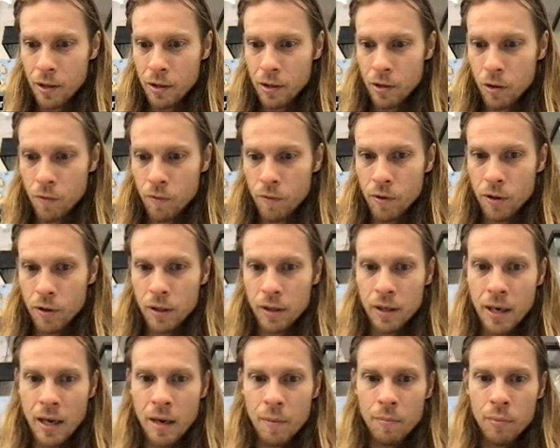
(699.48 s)
So for
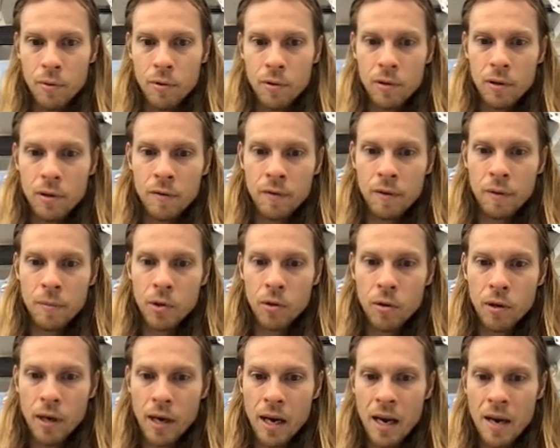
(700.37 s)
example, if I'm
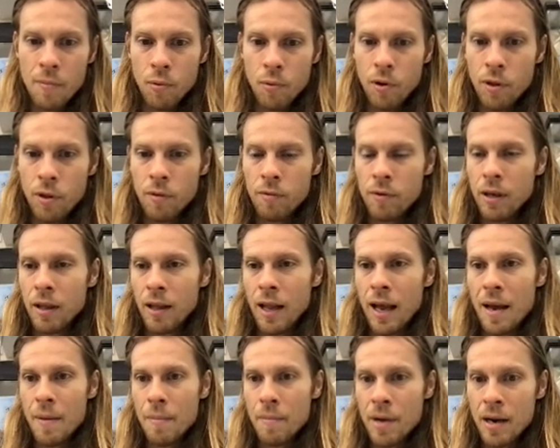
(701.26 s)
going 8.3
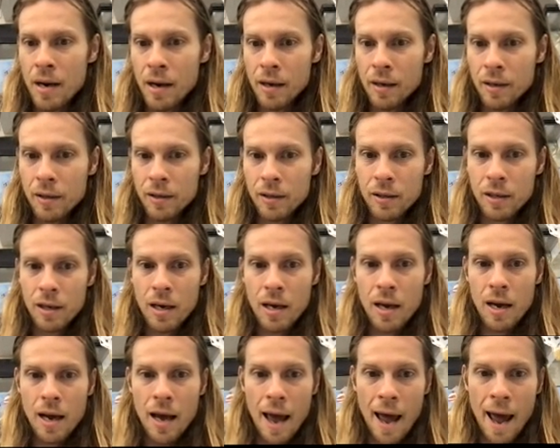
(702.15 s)
light minutes
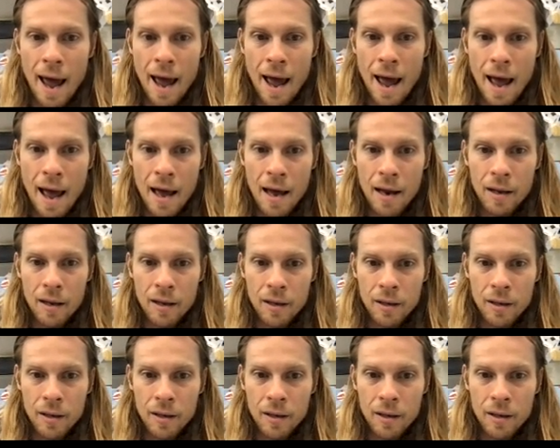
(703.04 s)
at,